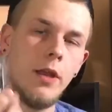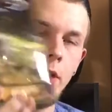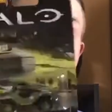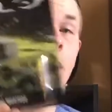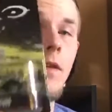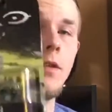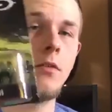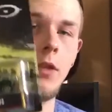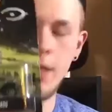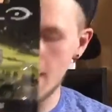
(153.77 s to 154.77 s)
and again, these
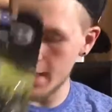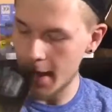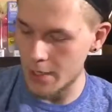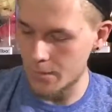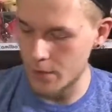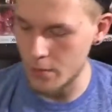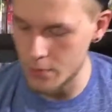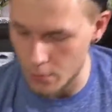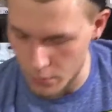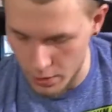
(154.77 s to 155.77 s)
are the die-cast
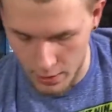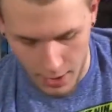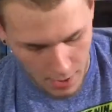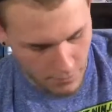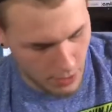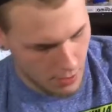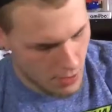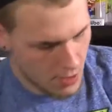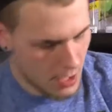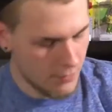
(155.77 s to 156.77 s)
figures. They're really like heavy
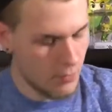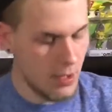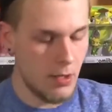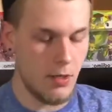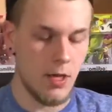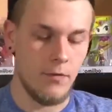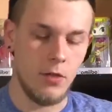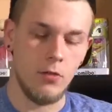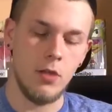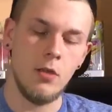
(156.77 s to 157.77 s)
weighted, heavy
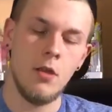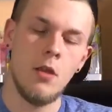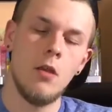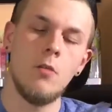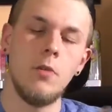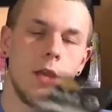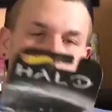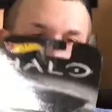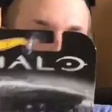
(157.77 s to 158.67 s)
duty. We got the